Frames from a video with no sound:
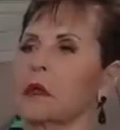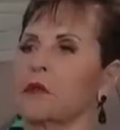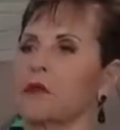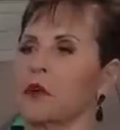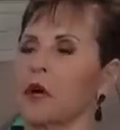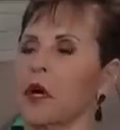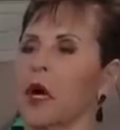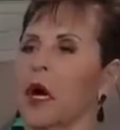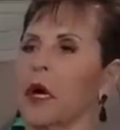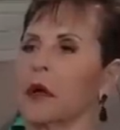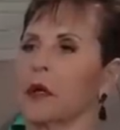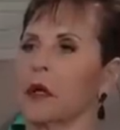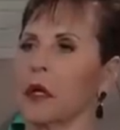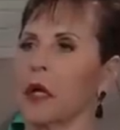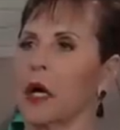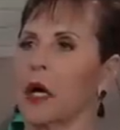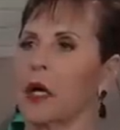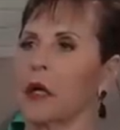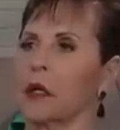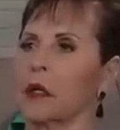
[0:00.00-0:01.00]
for God to
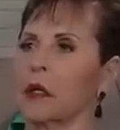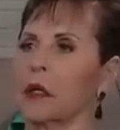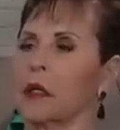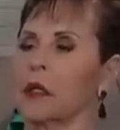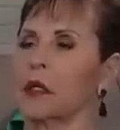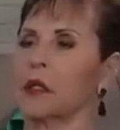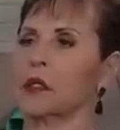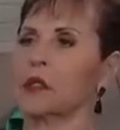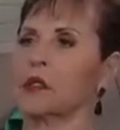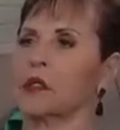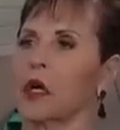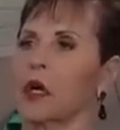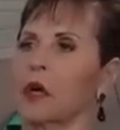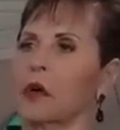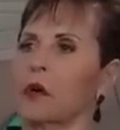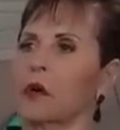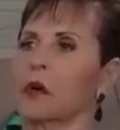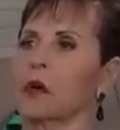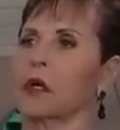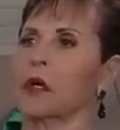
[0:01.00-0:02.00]
lie.
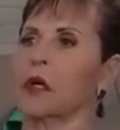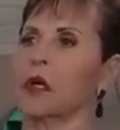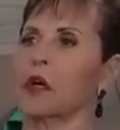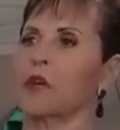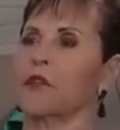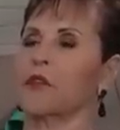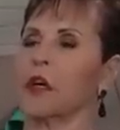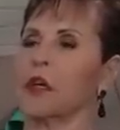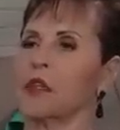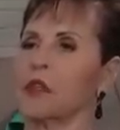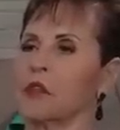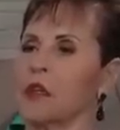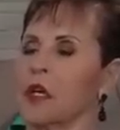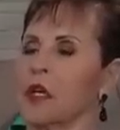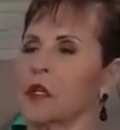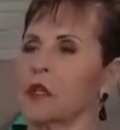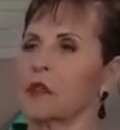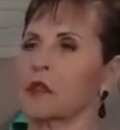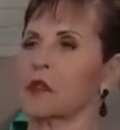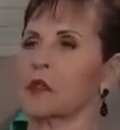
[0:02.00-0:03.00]
So if He
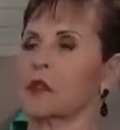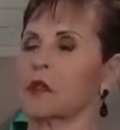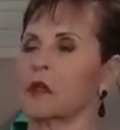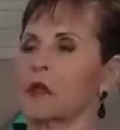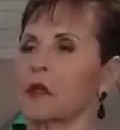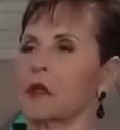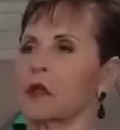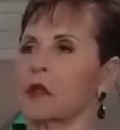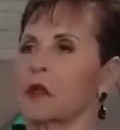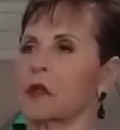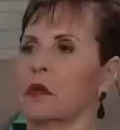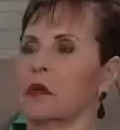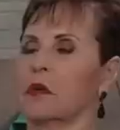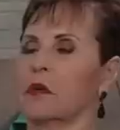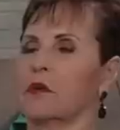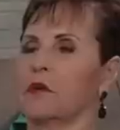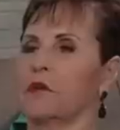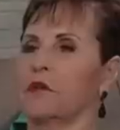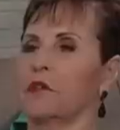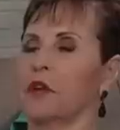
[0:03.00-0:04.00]
says,
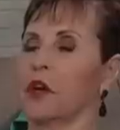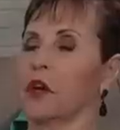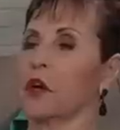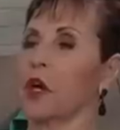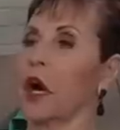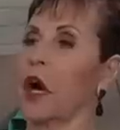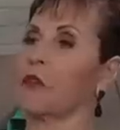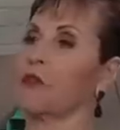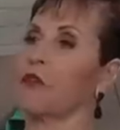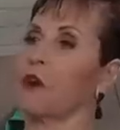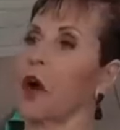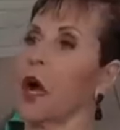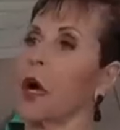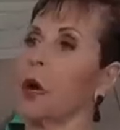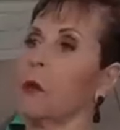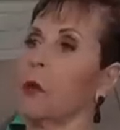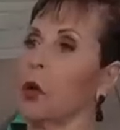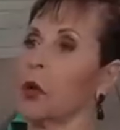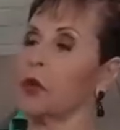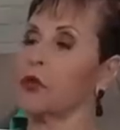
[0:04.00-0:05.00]
fear not, for I
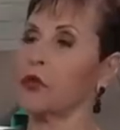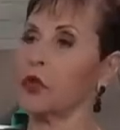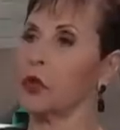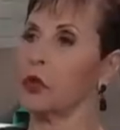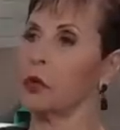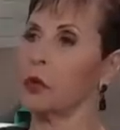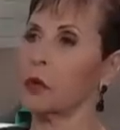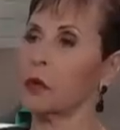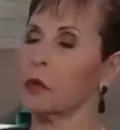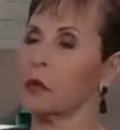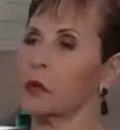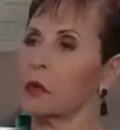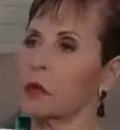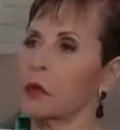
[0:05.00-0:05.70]
am with you,